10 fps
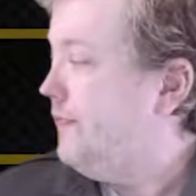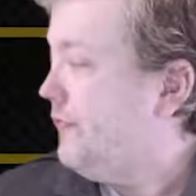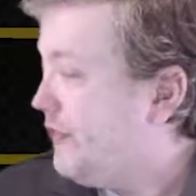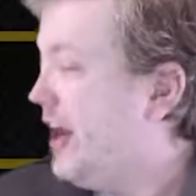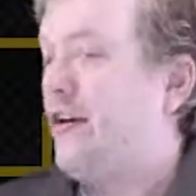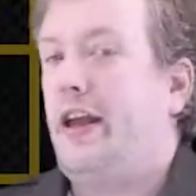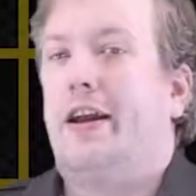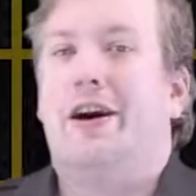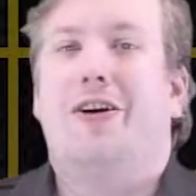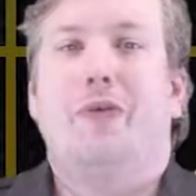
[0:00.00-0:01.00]
There you
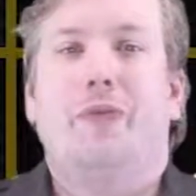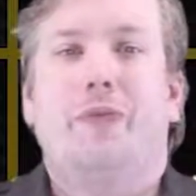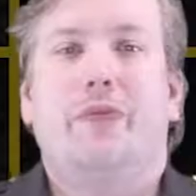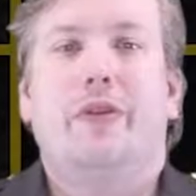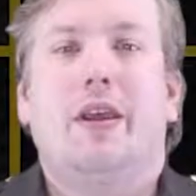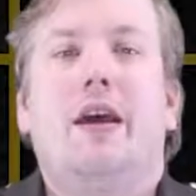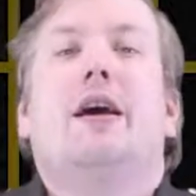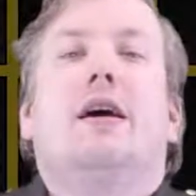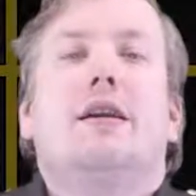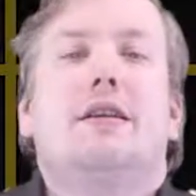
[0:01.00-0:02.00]
go.
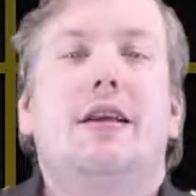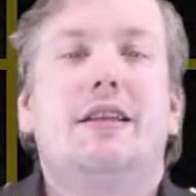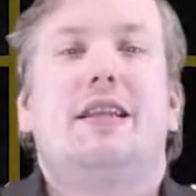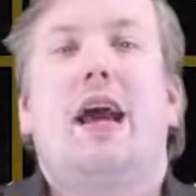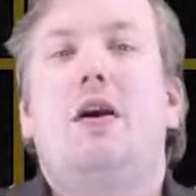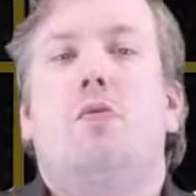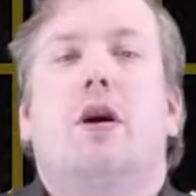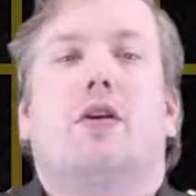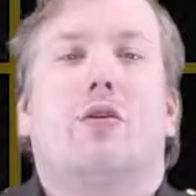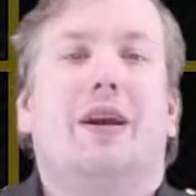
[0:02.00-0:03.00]
Today we
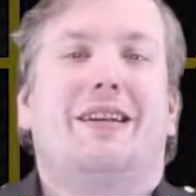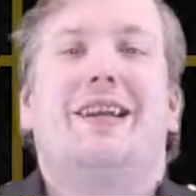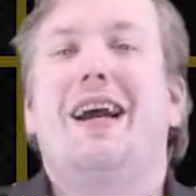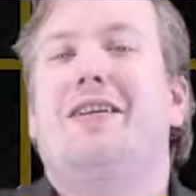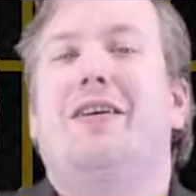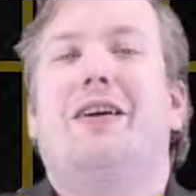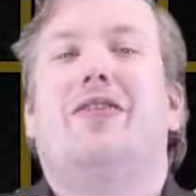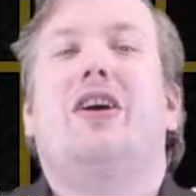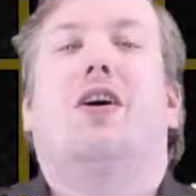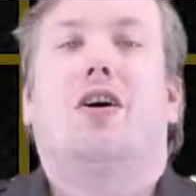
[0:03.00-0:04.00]
are going to take a look at
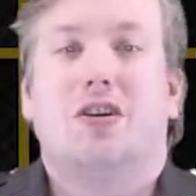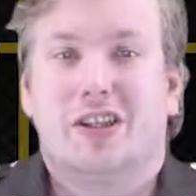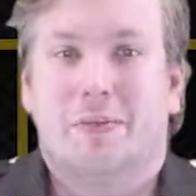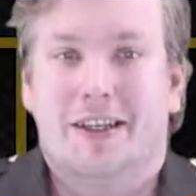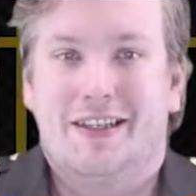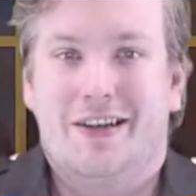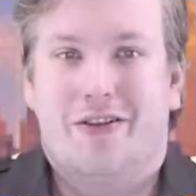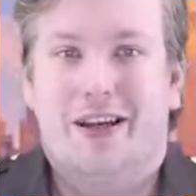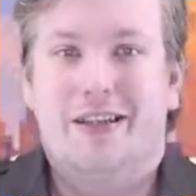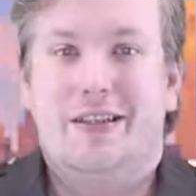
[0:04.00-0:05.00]
the Ultima
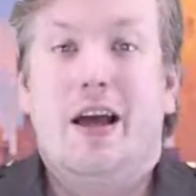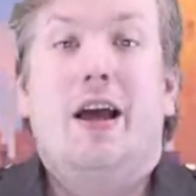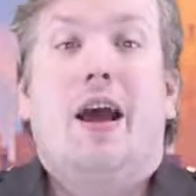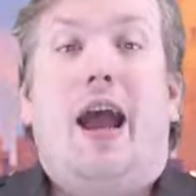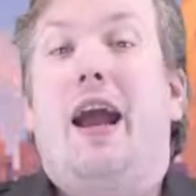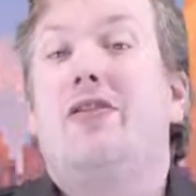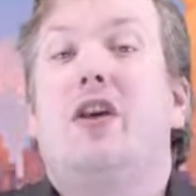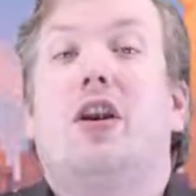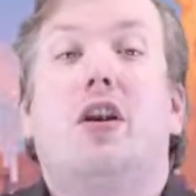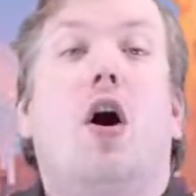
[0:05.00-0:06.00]
series and the
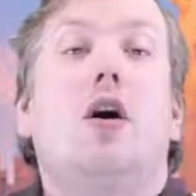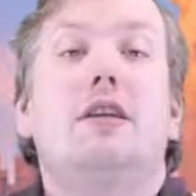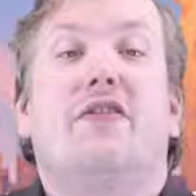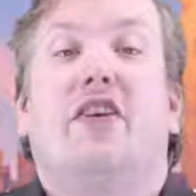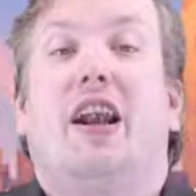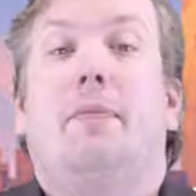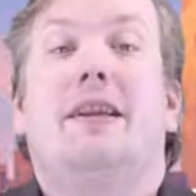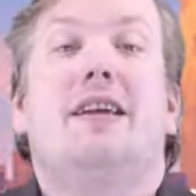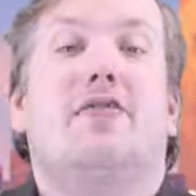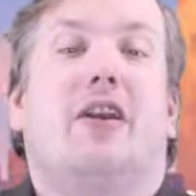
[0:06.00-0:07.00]
long
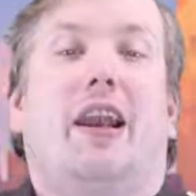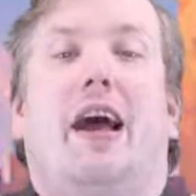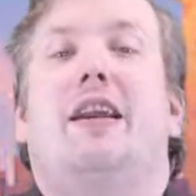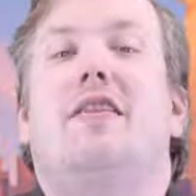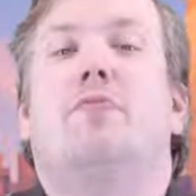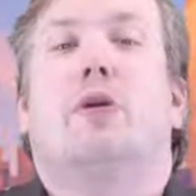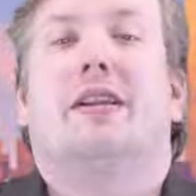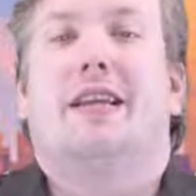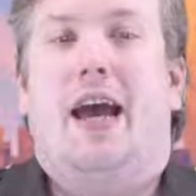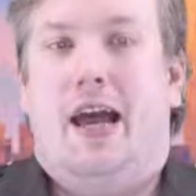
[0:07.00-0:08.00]
development of the land of
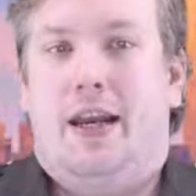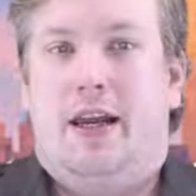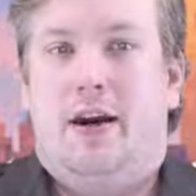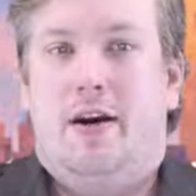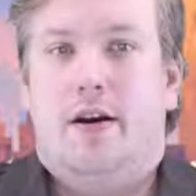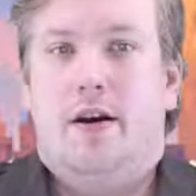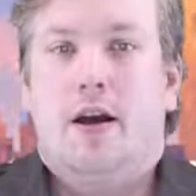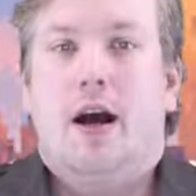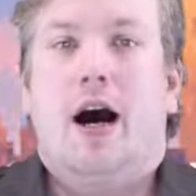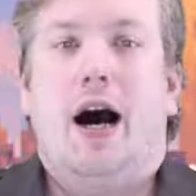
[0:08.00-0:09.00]
Britannia.
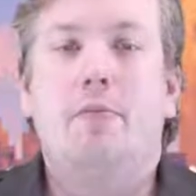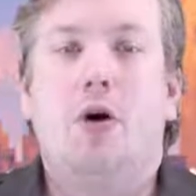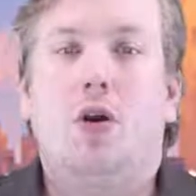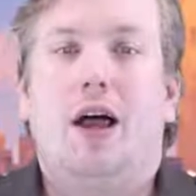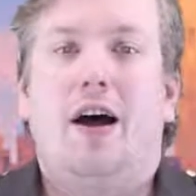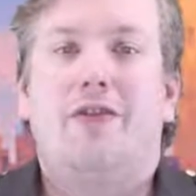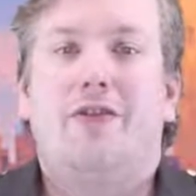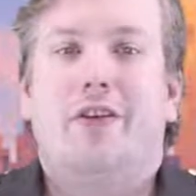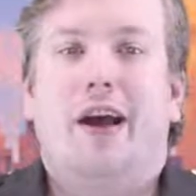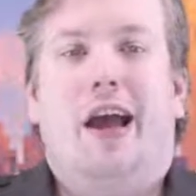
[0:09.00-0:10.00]
I'm Ollamh,
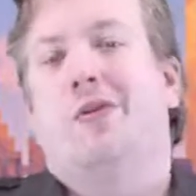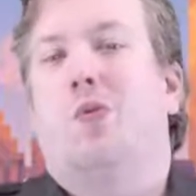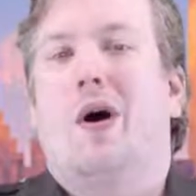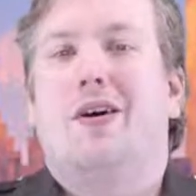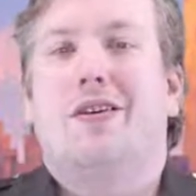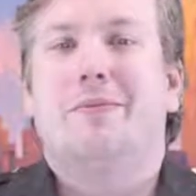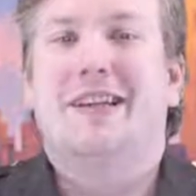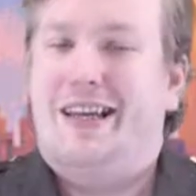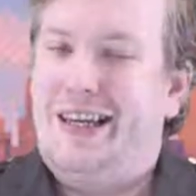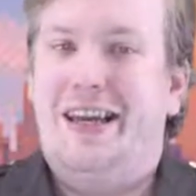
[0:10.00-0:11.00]
and welcome
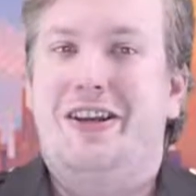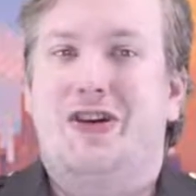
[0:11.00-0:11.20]
to Geek